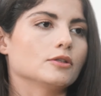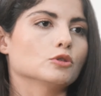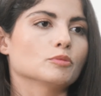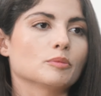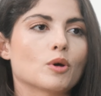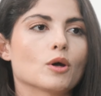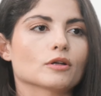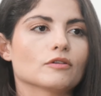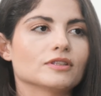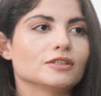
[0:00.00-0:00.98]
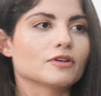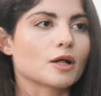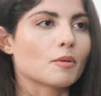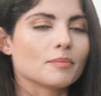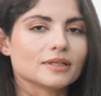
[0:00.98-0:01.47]
You'll be part of the
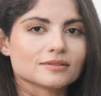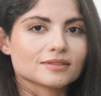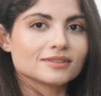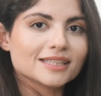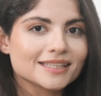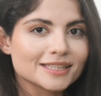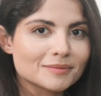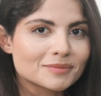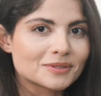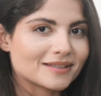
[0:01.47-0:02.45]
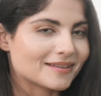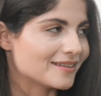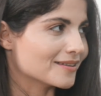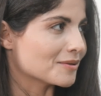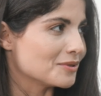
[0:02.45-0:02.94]
development team,
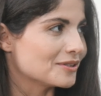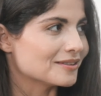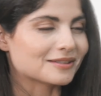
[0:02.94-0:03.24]
community